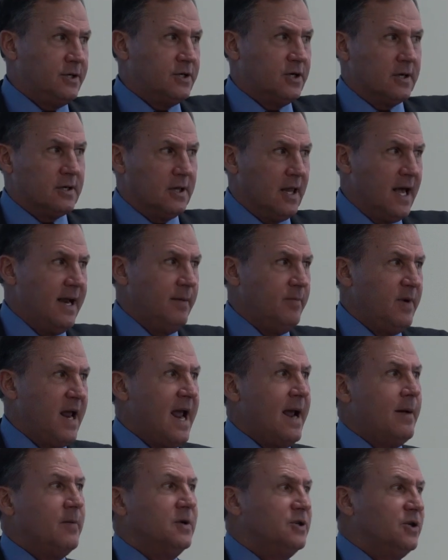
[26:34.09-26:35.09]
to claim
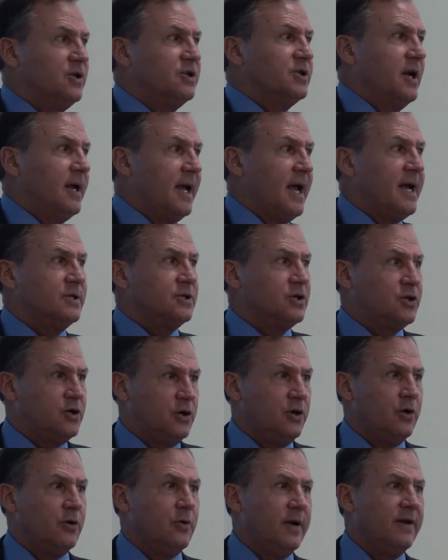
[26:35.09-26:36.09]
damages against
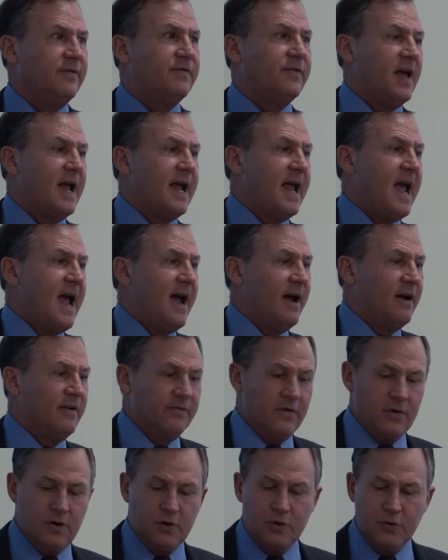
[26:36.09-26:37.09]
you if they
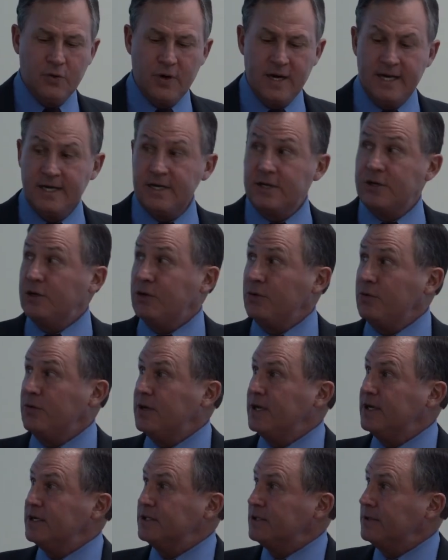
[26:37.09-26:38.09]
have agreed to
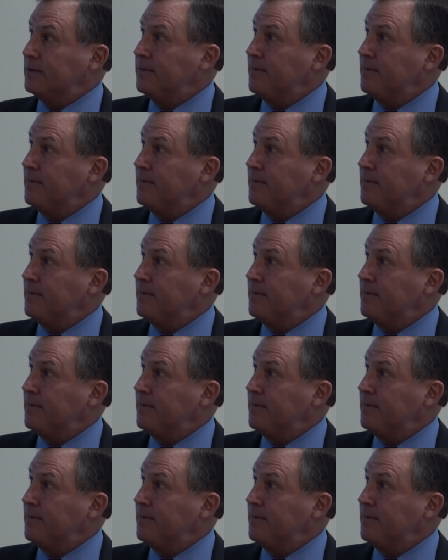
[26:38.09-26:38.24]
this.